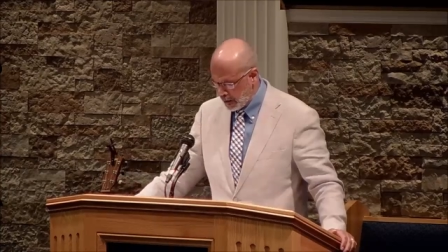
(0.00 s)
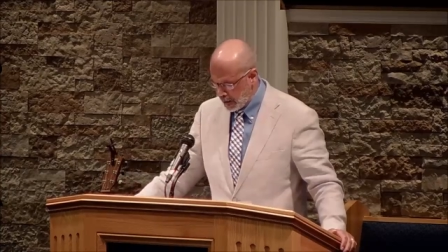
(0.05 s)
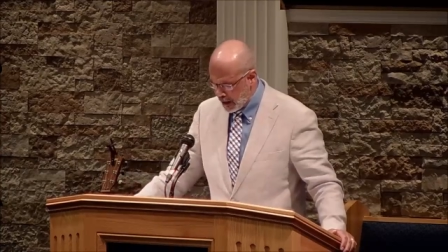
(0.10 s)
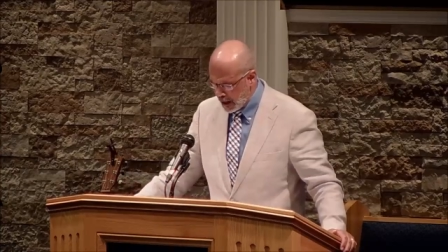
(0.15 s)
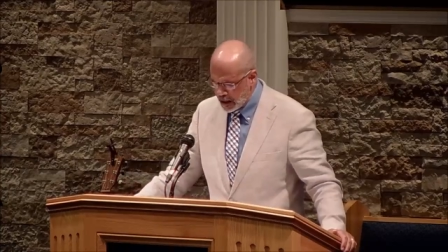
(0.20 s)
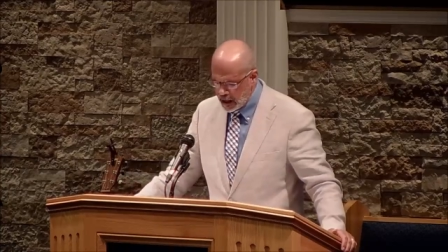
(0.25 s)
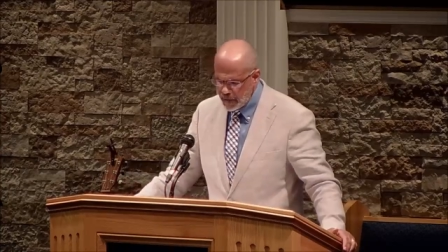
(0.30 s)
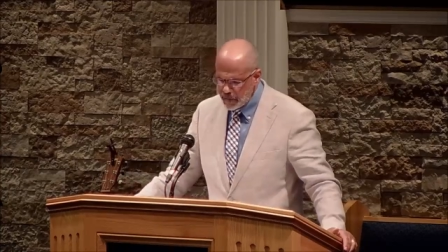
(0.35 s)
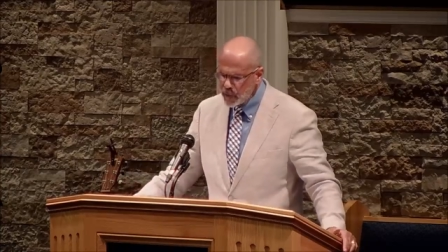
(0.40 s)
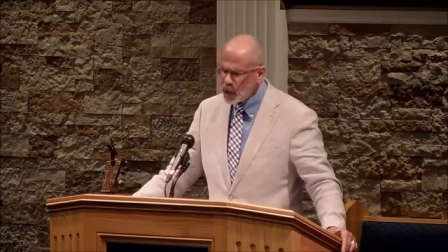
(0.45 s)

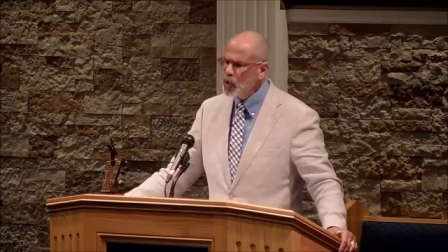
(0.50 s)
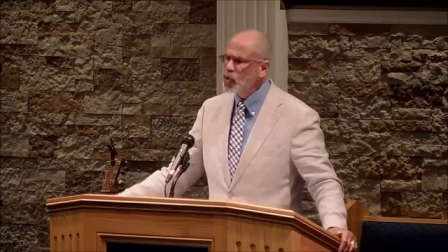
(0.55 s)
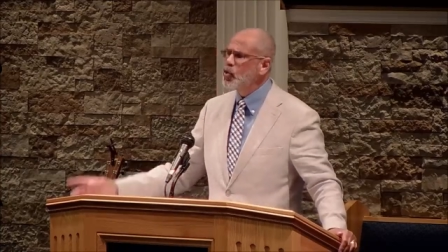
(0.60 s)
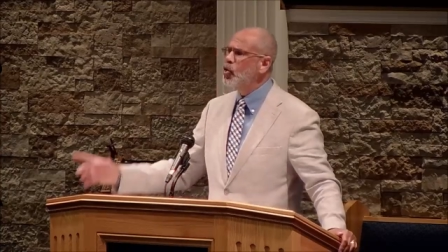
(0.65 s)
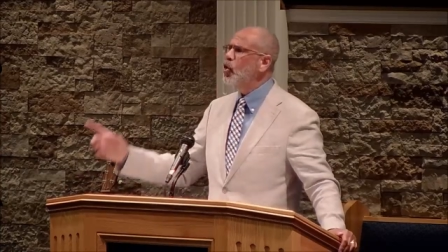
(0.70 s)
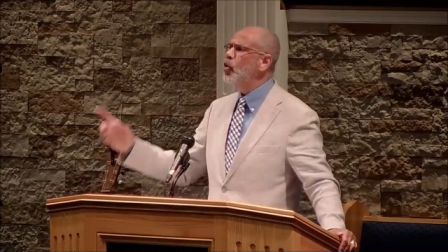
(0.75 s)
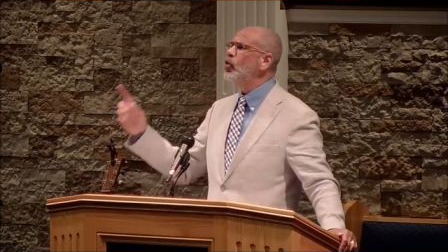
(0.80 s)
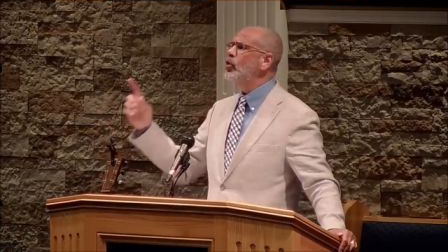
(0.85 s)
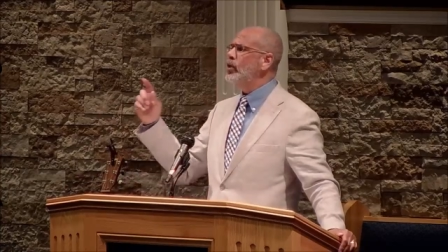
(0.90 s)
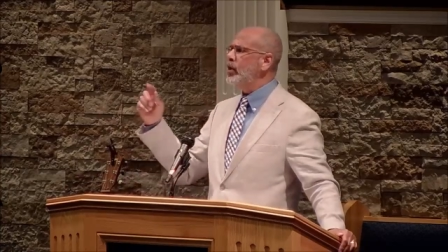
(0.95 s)
And if you
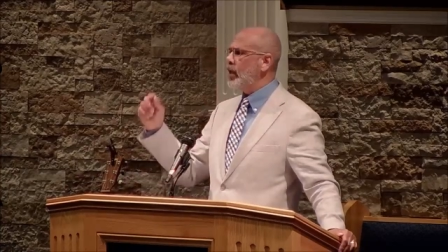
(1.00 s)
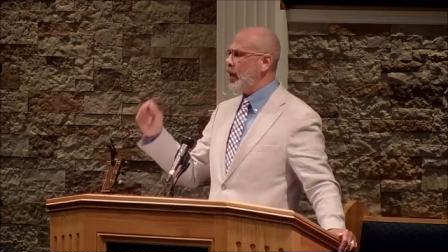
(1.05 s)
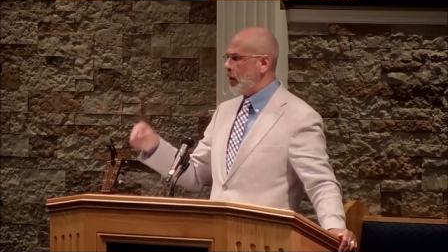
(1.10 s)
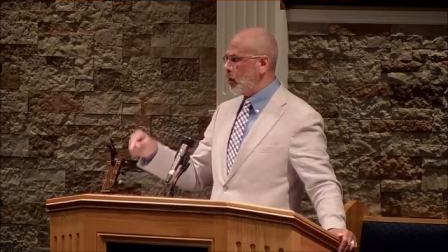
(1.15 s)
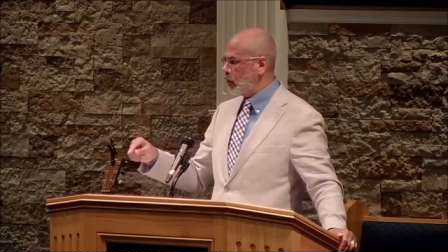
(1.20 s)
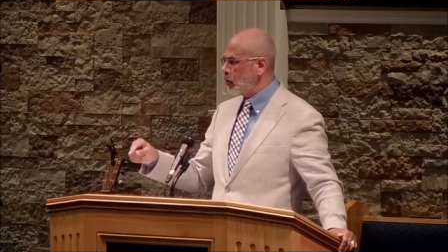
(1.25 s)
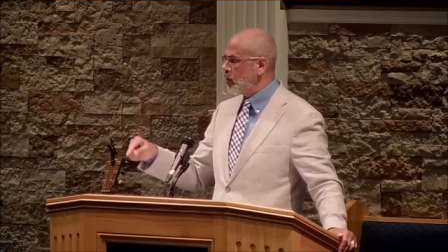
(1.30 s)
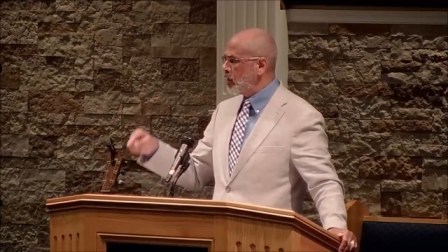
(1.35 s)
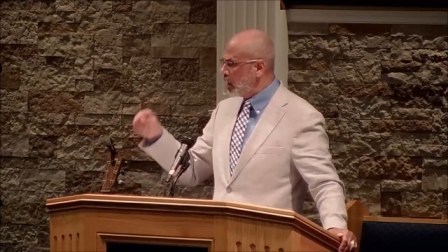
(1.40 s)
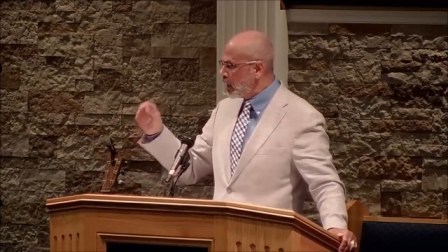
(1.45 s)
do
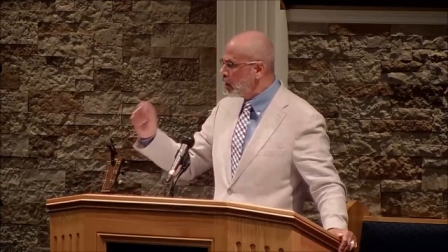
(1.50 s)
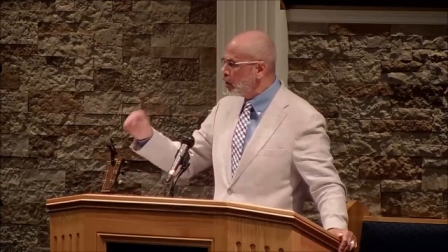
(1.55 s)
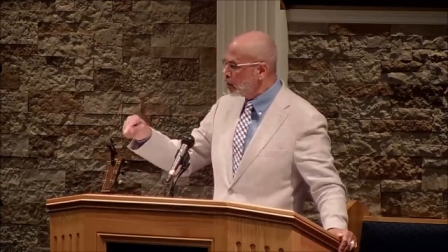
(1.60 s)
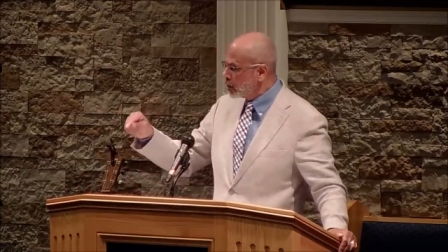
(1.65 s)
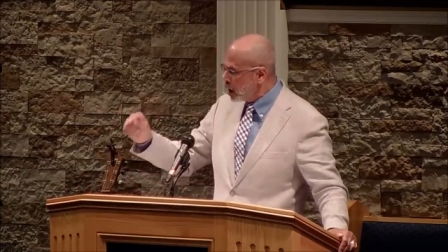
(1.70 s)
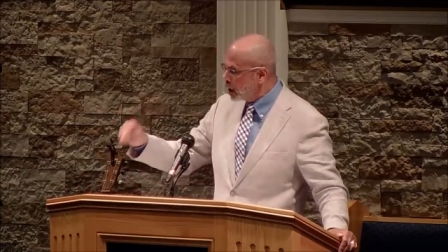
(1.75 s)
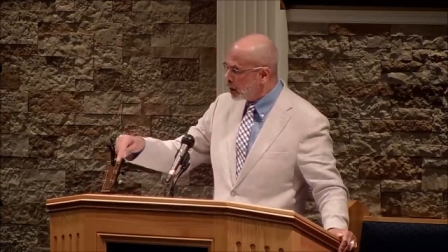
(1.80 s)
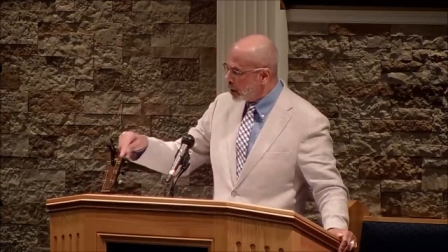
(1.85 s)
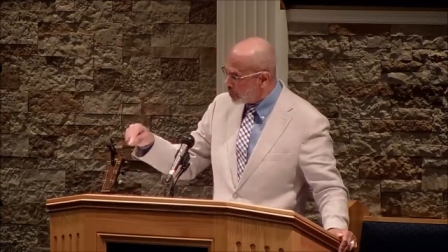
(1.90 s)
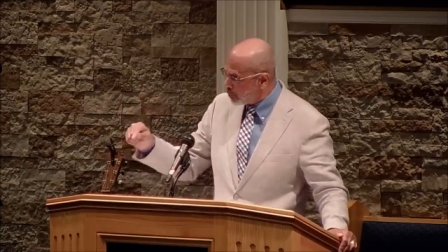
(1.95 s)
yield,
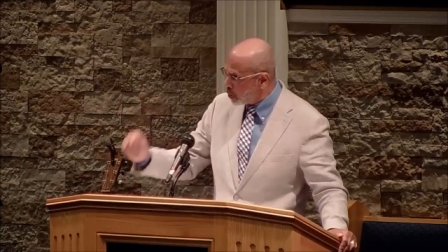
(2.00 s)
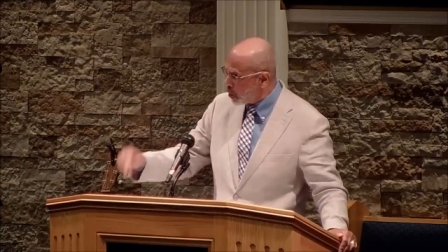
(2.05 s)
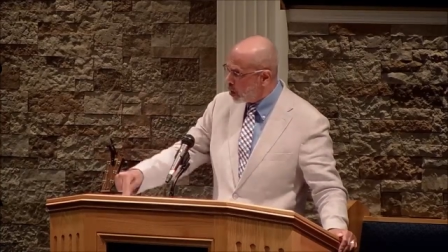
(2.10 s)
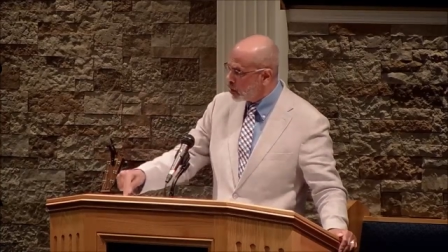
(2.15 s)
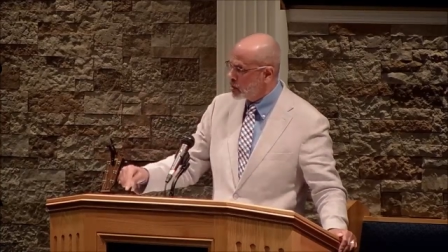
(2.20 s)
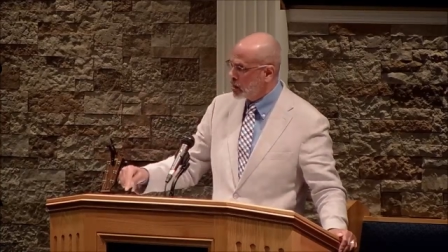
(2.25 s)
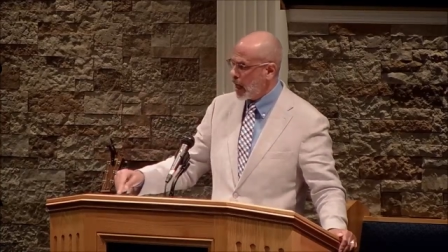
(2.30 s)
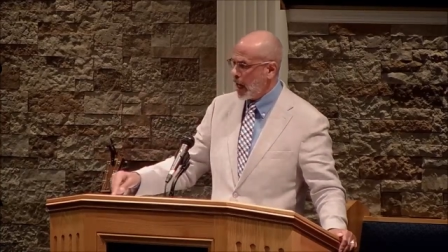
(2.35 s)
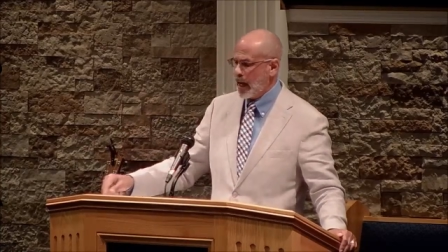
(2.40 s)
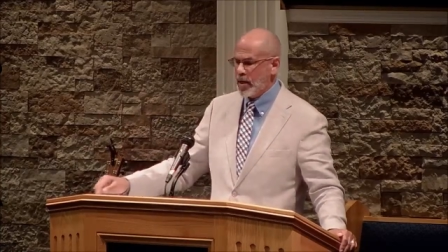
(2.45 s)
yield under
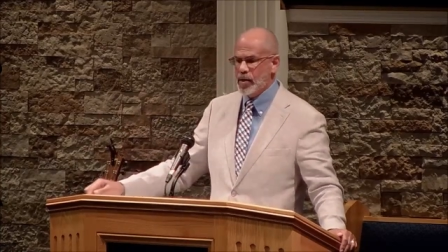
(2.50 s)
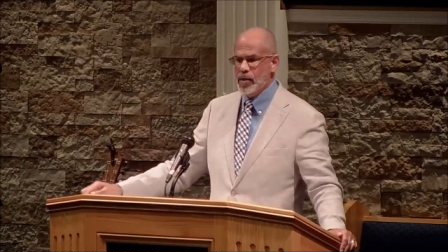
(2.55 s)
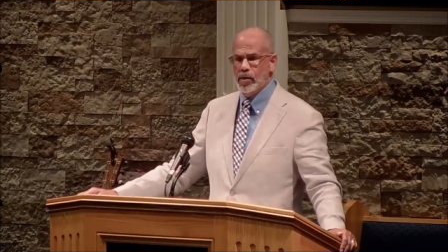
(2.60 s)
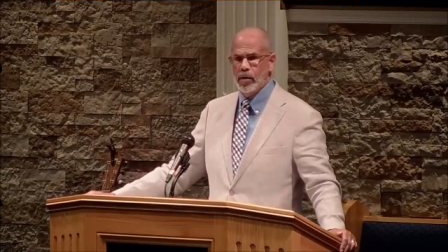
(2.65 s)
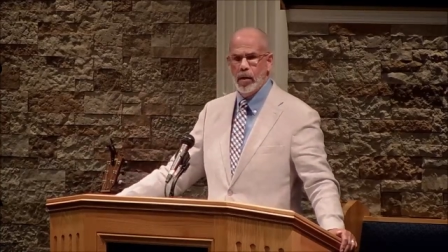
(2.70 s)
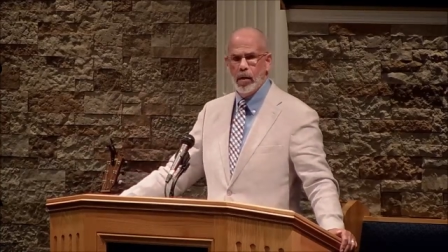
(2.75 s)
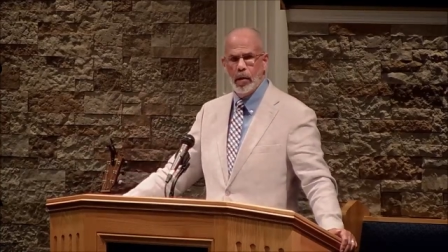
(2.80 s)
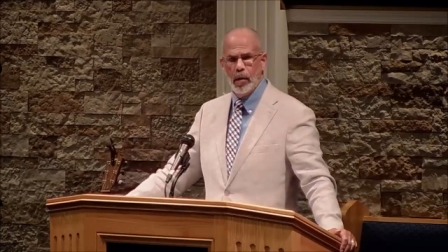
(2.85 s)
protest.